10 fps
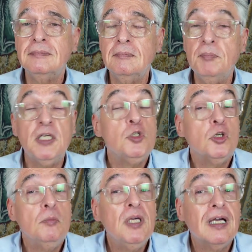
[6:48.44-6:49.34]
Because you
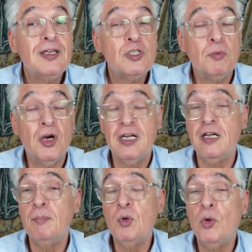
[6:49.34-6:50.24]
can be a customer and an
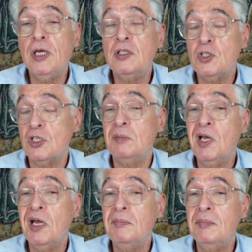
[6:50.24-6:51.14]
employee at the same
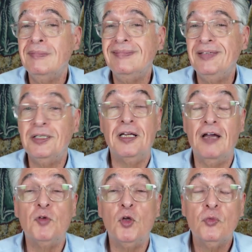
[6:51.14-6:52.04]
time. You can have
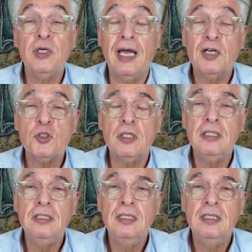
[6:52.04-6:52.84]
all 3, actually.